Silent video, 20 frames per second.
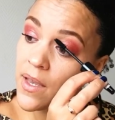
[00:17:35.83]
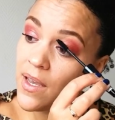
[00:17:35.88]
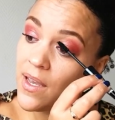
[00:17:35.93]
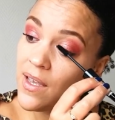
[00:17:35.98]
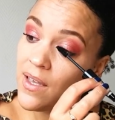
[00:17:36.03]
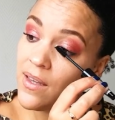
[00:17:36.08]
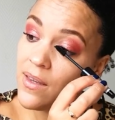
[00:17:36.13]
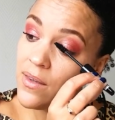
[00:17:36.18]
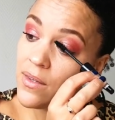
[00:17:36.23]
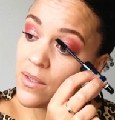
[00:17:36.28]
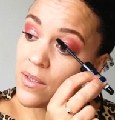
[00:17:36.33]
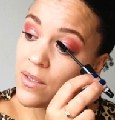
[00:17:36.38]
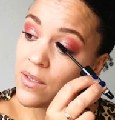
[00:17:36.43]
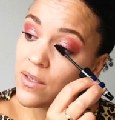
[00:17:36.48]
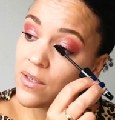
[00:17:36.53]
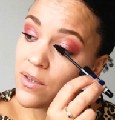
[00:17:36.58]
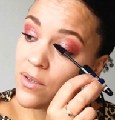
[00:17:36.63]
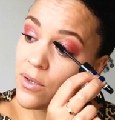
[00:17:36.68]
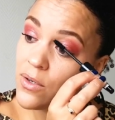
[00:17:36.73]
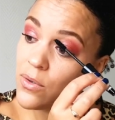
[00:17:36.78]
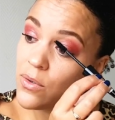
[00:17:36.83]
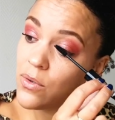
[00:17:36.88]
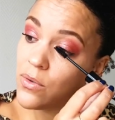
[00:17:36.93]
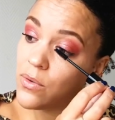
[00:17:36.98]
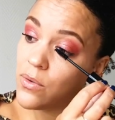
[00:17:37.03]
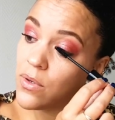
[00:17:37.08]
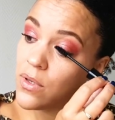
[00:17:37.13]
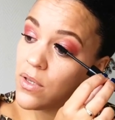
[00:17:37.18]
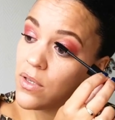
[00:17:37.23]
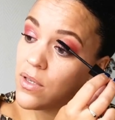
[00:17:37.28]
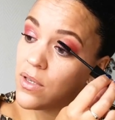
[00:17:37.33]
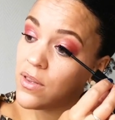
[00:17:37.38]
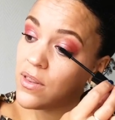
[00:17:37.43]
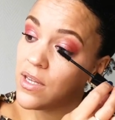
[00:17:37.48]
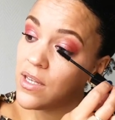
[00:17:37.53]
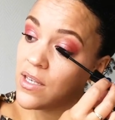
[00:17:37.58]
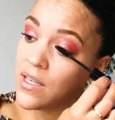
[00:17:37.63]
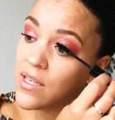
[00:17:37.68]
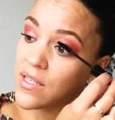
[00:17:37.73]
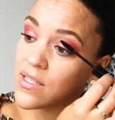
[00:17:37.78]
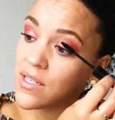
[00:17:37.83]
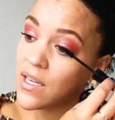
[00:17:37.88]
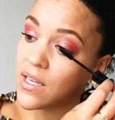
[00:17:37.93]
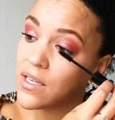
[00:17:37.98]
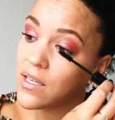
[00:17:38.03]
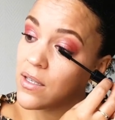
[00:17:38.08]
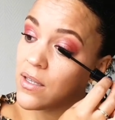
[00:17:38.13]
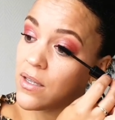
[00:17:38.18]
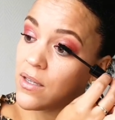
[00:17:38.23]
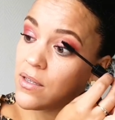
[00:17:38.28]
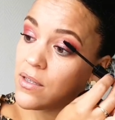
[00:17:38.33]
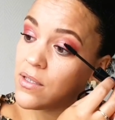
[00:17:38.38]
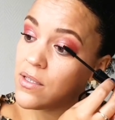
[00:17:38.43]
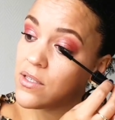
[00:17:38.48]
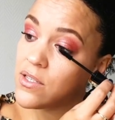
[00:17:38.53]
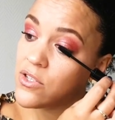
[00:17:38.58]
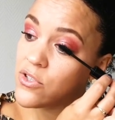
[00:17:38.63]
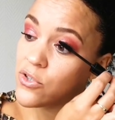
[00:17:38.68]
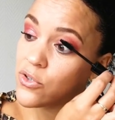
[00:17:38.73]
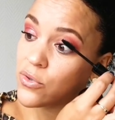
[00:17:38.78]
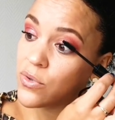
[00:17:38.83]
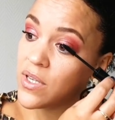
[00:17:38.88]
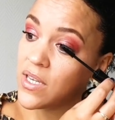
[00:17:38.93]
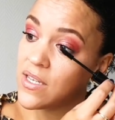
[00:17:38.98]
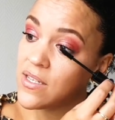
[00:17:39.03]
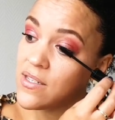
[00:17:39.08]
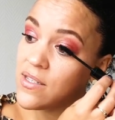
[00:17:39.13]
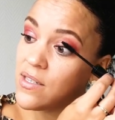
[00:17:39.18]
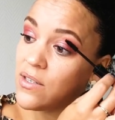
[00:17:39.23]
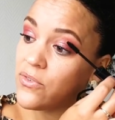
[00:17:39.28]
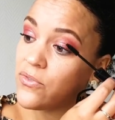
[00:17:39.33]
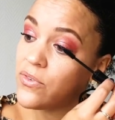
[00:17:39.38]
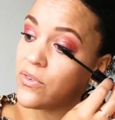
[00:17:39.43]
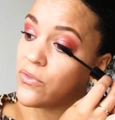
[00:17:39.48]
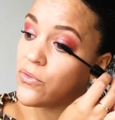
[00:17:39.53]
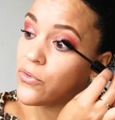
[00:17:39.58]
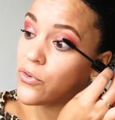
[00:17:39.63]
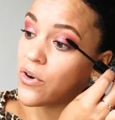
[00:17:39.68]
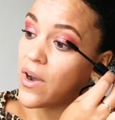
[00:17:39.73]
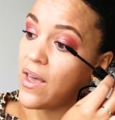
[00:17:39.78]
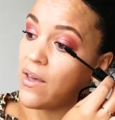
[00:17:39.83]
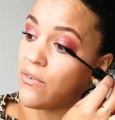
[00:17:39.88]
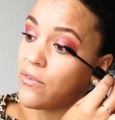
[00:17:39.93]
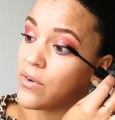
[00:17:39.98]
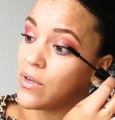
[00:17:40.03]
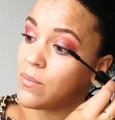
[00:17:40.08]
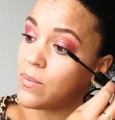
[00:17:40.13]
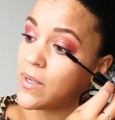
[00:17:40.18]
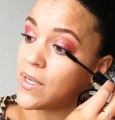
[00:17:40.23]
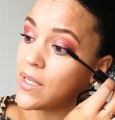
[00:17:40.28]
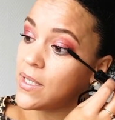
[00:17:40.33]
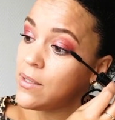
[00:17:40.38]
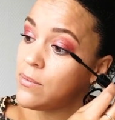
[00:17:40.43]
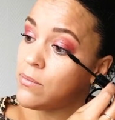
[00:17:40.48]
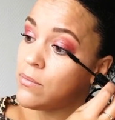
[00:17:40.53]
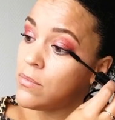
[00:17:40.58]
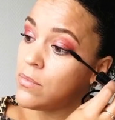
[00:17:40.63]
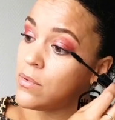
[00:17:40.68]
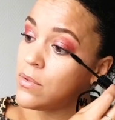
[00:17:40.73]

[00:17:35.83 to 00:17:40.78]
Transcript: And you know, the thing is, like, the story is different for everybody.